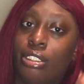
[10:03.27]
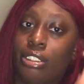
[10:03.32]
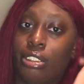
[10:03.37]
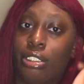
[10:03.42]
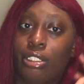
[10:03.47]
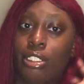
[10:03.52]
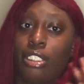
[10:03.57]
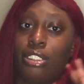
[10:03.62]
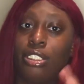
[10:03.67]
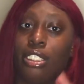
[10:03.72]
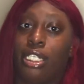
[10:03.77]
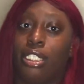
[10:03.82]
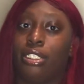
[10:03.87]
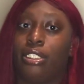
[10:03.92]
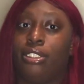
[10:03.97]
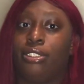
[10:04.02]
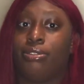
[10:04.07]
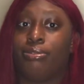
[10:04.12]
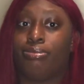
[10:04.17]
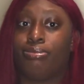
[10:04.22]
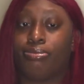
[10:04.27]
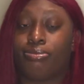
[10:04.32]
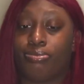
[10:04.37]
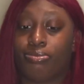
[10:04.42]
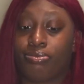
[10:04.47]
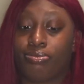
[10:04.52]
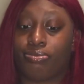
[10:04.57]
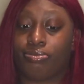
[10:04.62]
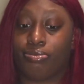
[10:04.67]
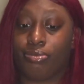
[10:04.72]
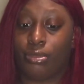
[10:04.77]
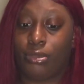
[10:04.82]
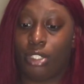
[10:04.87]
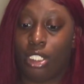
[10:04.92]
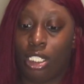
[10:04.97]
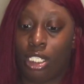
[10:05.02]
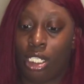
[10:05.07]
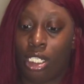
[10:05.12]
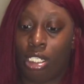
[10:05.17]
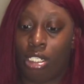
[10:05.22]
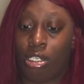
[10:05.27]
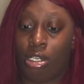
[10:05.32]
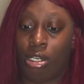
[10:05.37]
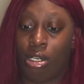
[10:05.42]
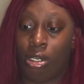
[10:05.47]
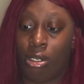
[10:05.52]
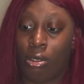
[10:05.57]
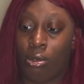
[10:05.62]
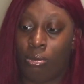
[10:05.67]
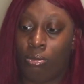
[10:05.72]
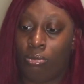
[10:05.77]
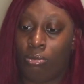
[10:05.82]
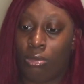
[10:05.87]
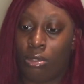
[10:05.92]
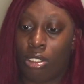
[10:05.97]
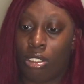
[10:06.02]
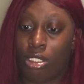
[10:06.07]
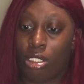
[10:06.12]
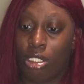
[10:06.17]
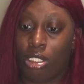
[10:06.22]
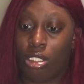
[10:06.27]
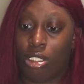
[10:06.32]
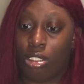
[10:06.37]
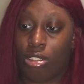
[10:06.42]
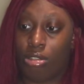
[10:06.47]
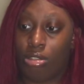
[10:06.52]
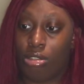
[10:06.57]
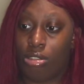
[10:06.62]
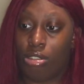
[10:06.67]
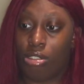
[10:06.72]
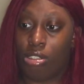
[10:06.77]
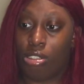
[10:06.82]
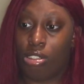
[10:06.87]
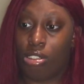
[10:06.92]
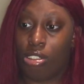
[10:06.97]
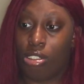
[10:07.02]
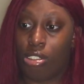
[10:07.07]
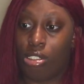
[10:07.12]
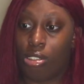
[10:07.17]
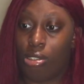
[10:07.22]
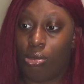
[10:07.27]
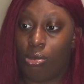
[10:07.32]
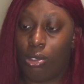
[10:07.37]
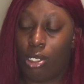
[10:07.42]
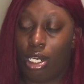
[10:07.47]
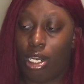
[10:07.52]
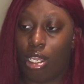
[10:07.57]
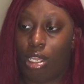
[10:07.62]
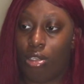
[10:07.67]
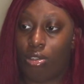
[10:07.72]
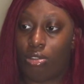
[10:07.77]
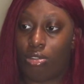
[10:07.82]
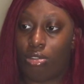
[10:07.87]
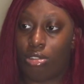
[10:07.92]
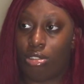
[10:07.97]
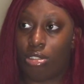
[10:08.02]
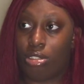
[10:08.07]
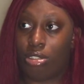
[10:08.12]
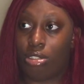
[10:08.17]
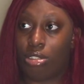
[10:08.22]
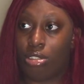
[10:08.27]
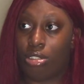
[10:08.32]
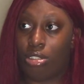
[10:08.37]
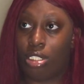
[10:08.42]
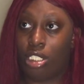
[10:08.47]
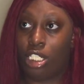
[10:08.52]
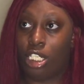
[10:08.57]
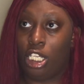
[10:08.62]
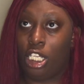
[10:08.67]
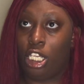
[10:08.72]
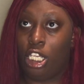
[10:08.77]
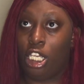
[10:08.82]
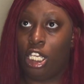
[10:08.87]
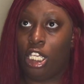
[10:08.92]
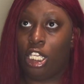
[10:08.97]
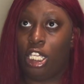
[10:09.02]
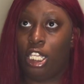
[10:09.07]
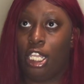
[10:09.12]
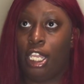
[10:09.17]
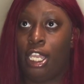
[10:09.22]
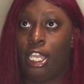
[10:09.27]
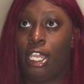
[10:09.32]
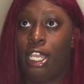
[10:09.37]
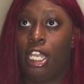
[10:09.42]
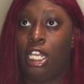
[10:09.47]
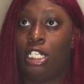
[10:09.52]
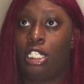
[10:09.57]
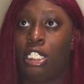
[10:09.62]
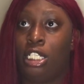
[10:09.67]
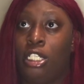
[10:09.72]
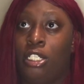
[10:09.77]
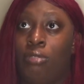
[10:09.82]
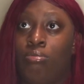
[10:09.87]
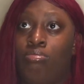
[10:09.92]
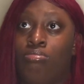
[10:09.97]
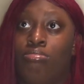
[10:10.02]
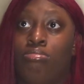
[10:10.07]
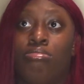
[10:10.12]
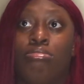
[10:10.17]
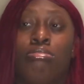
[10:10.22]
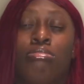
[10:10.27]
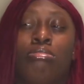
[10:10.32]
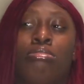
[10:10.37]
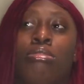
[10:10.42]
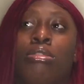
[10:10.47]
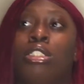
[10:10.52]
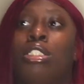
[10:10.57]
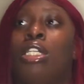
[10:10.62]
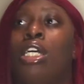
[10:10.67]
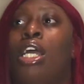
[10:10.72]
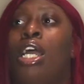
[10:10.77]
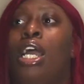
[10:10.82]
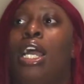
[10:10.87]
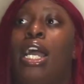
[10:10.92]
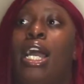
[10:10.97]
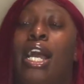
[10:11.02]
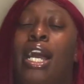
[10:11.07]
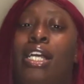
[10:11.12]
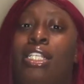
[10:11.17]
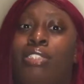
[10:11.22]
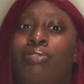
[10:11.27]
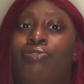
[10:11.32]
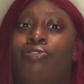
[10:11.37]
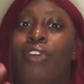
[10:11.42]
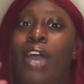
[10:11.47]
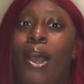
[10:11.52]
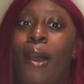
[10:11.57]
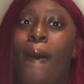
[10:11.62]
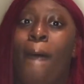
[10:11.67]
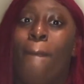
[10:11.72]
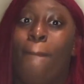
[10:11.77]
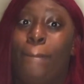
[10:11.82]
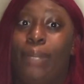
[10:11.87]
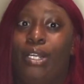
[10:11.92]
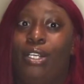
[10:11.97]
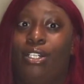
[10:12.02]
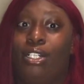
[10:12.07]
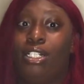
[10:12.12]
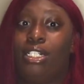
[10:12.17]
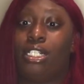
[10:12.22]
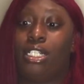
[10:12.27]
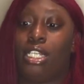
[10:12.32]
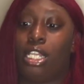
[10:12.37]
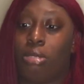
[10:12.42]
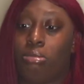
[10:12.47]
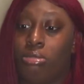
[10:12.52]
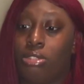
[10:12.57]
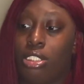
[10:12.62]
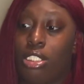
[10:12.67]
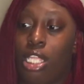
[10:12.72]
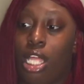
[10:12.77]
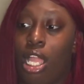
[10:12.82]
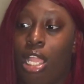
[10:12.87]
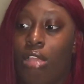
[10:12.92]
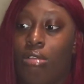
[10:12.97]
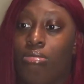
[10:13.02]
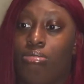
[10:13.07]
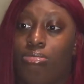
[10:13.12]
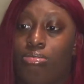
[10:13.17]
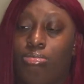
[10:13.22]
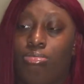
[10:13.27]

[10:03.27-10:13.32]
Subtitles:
So that's how I did. And what else? Yeah, and then I found Bert and I was like,